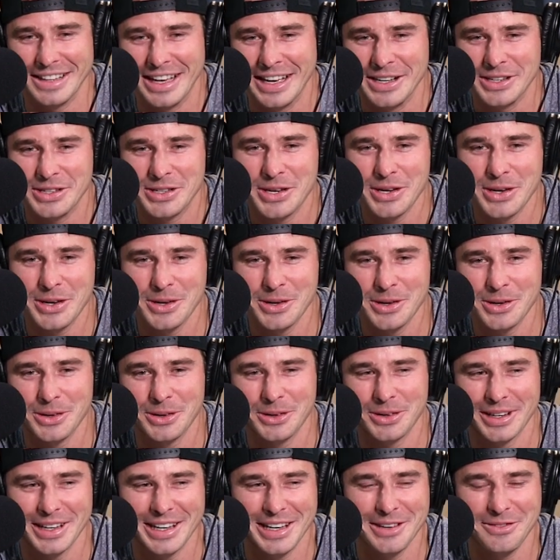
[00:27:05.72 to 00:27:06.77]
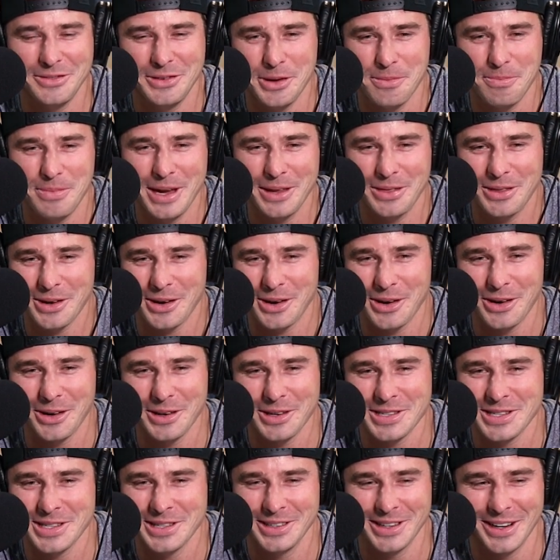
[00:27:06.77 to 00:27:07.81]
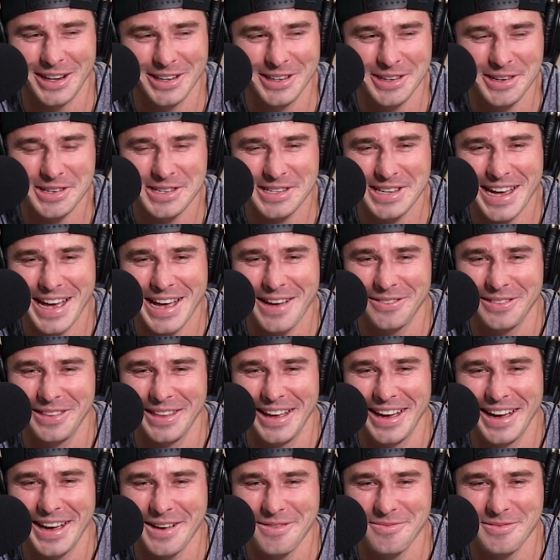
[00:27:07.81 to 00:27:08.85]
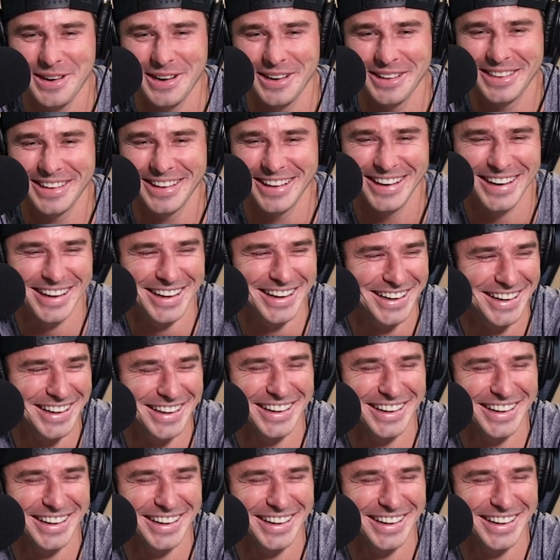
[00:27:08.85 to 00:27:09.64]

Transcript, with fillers: and two if you beat the girls in, on your staff in the half marathon.